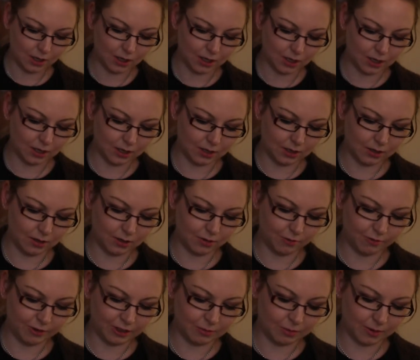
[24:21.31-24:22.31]
and
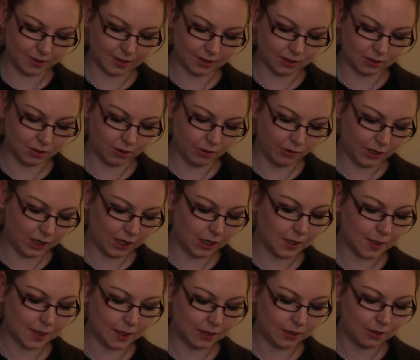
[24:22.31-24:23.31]
5%
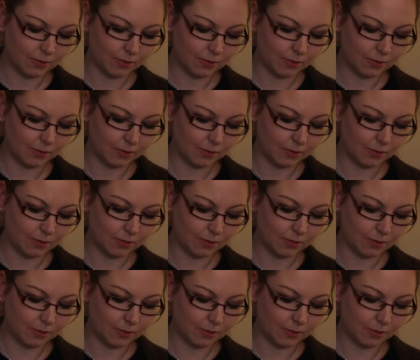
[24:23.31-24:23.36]
lurex.